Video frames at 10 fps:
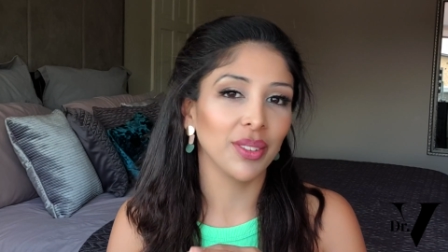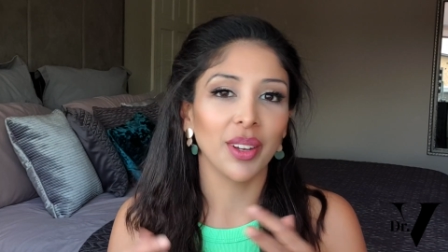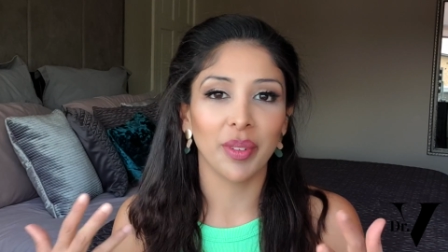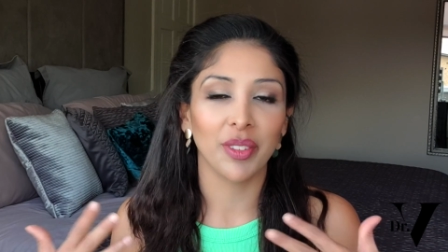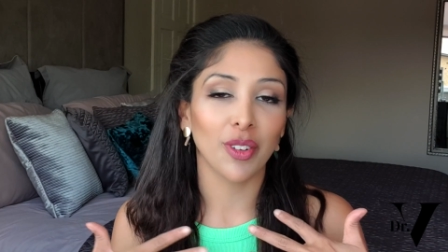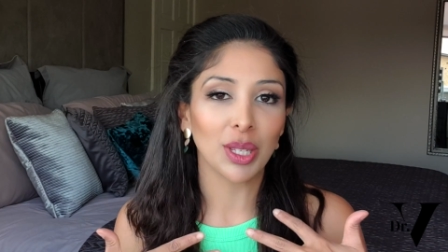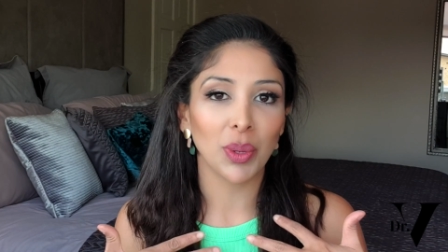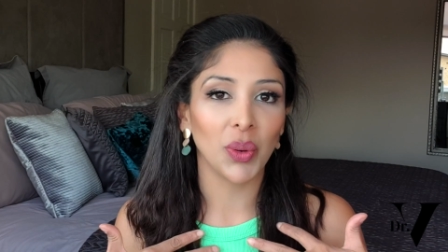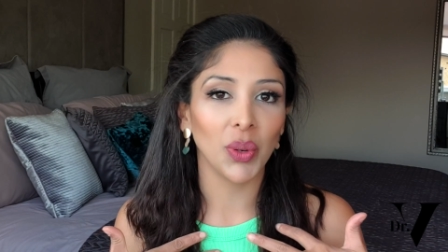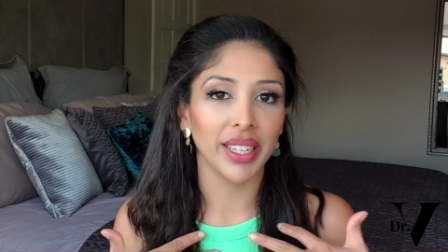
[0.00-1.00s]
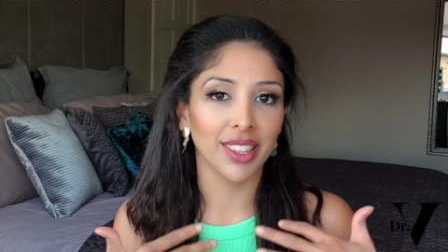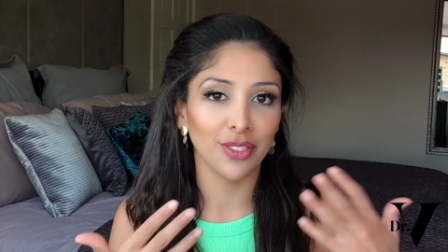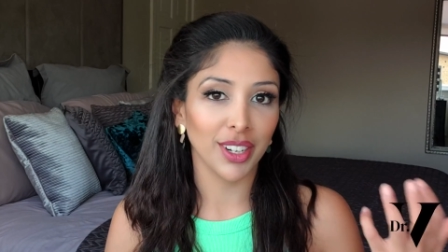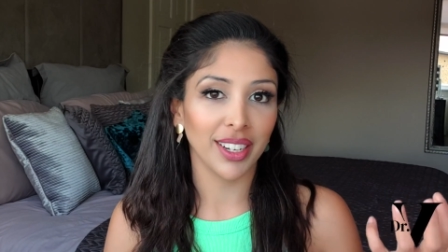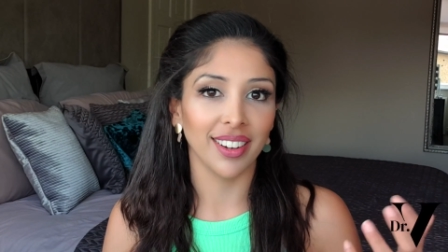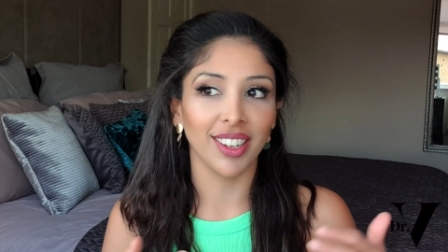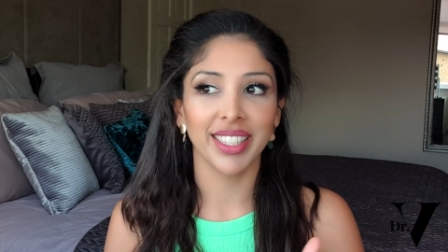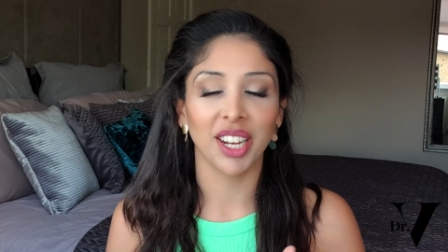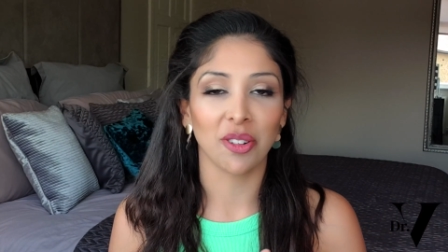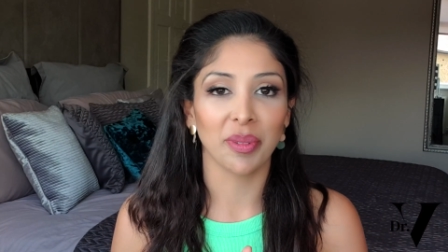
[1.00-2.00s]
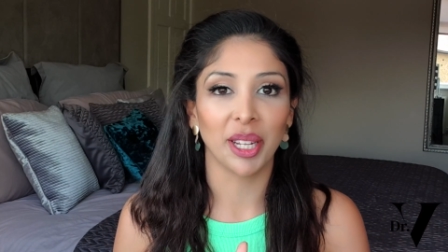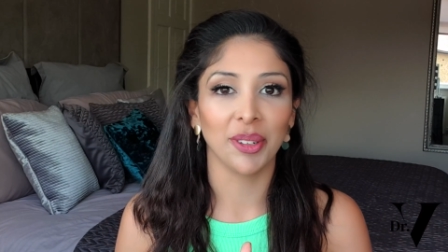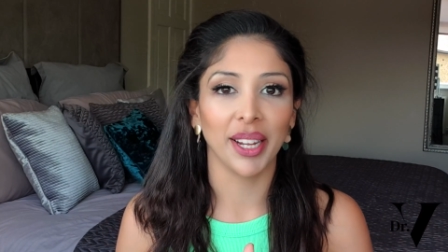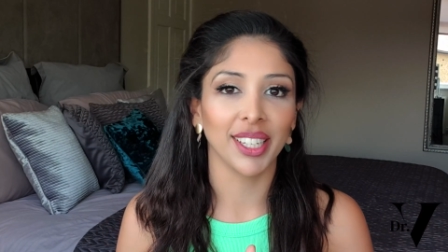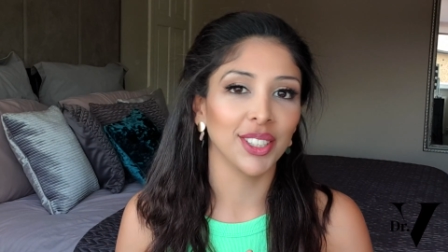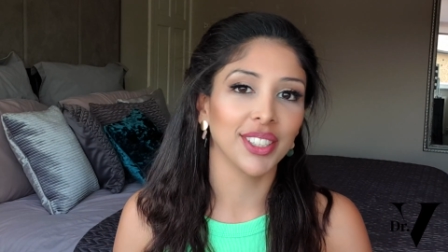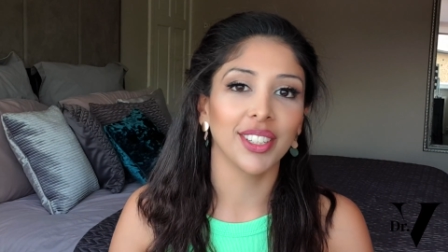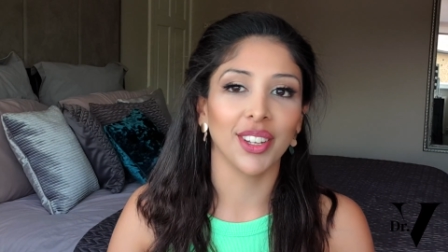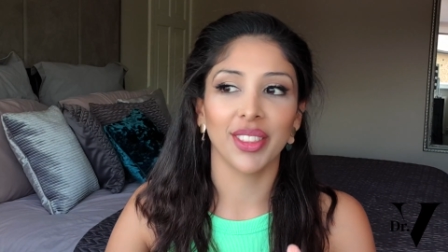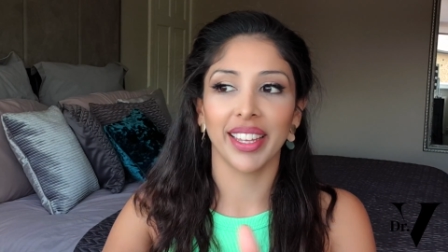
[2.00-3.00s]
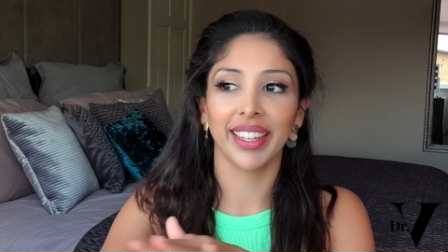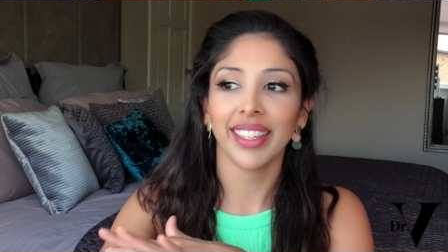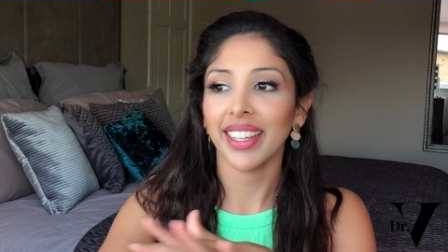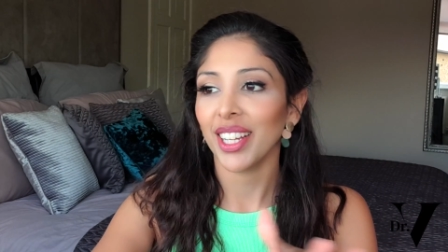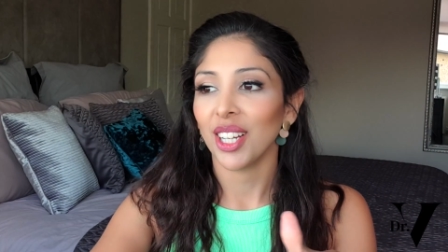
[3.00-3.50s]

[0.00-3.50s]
I mean, for us, we call it the Vatna ceremony where you, you know, they